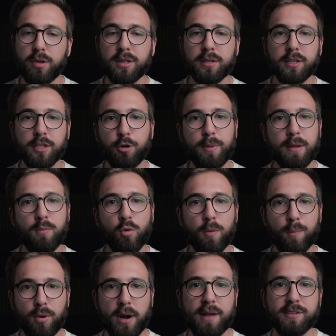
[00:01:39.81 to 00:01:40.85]
with a little bit
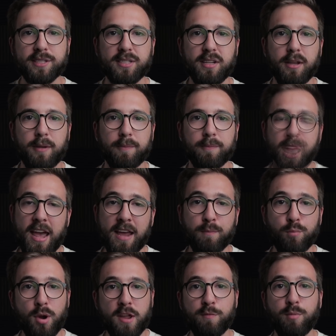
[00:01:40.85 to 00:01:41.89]
more privacy.
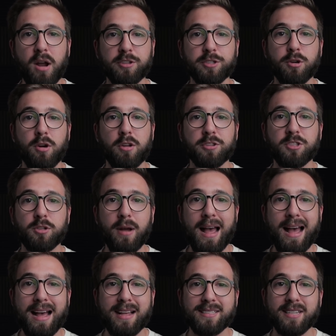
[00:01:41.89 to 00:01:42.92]
And Brave Browser also
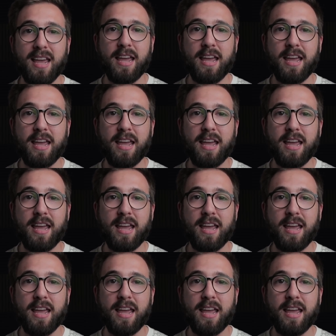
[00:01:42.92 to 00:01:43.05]
has